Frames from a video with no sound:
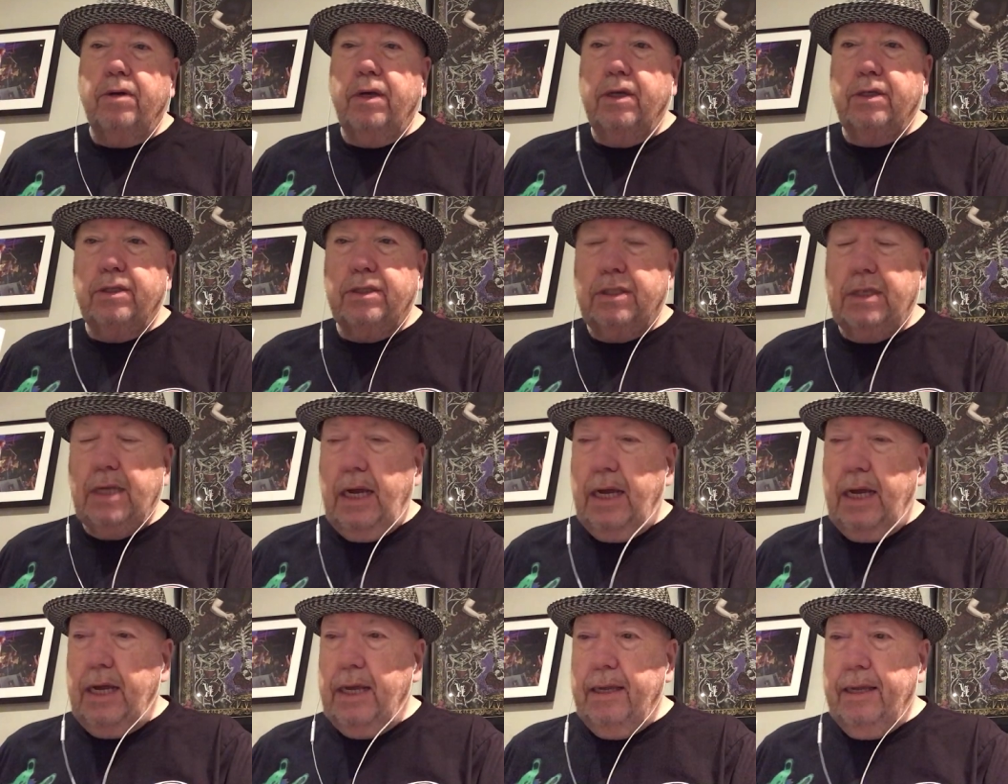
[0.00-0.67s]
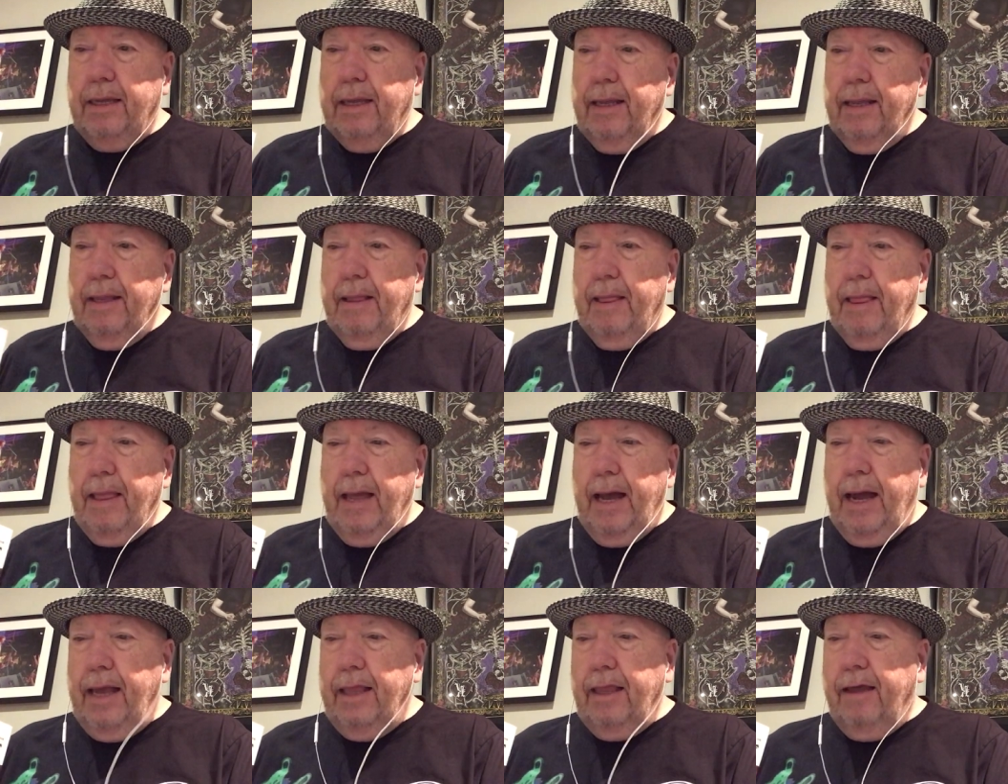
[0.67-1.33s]
Because uh,
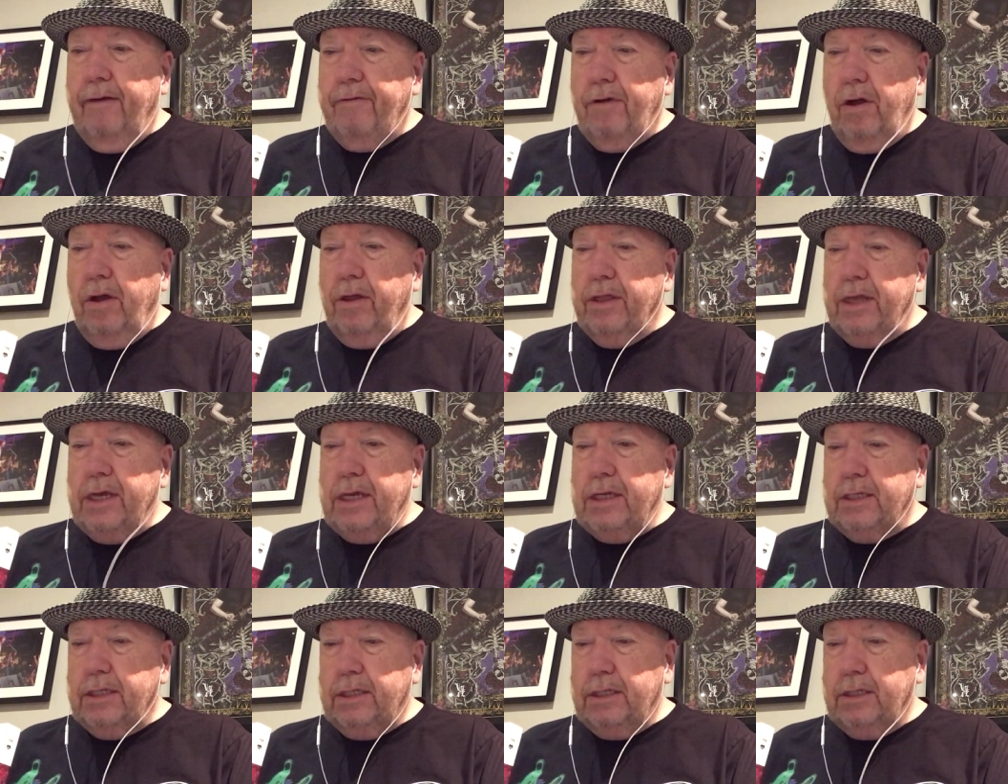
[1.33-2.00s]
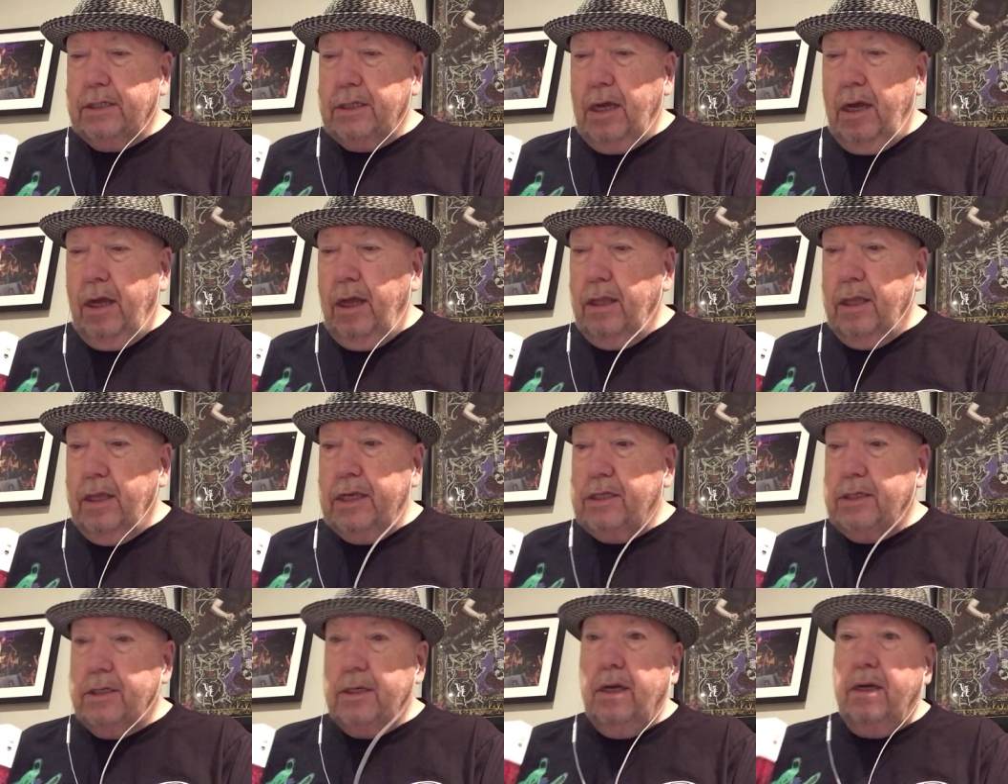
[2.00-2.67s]
I love all these all
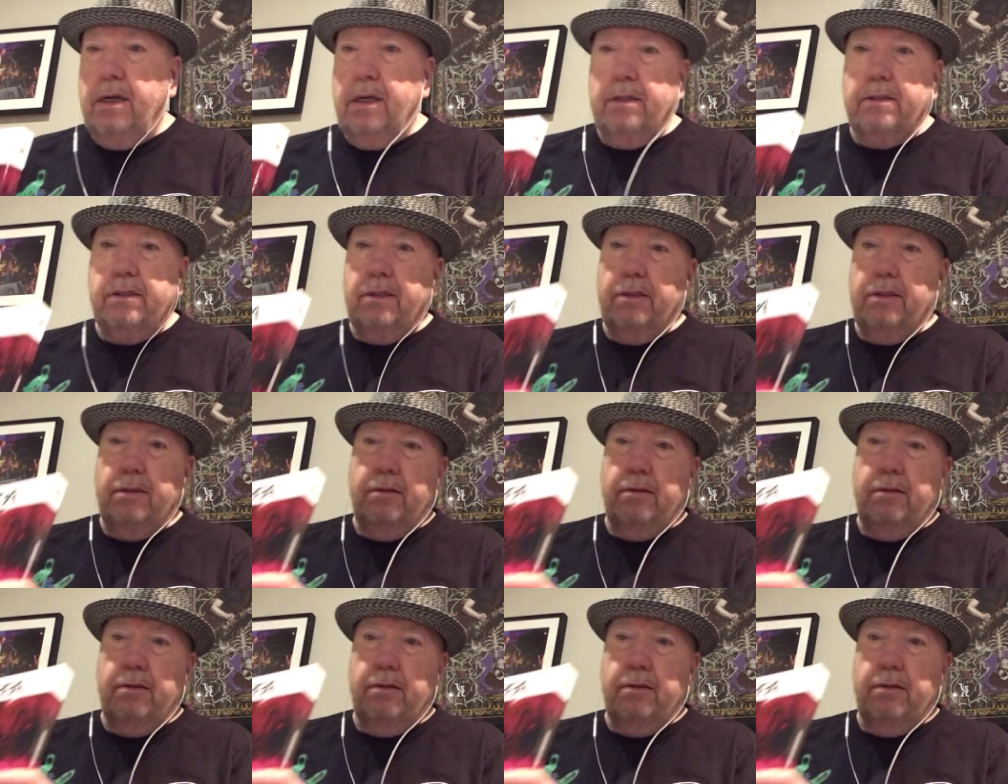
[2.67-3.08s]
these songs.